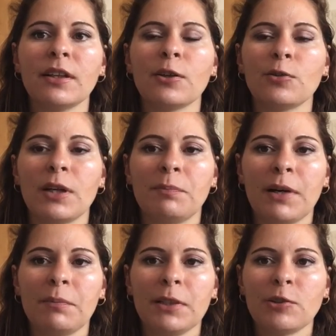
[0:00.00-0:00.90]
who are
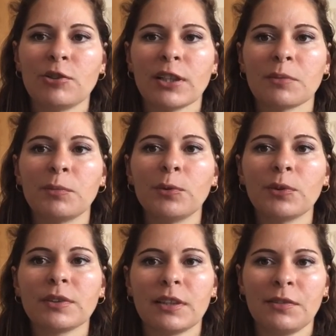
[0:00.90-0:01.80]
publishing
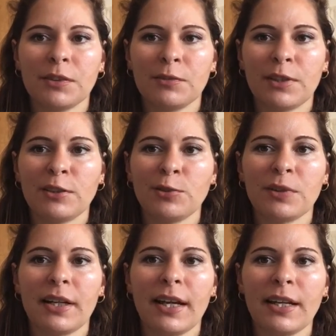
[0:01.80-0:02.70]
books even when you
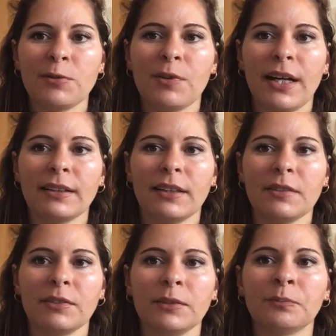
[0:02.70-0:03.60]
are A1 level.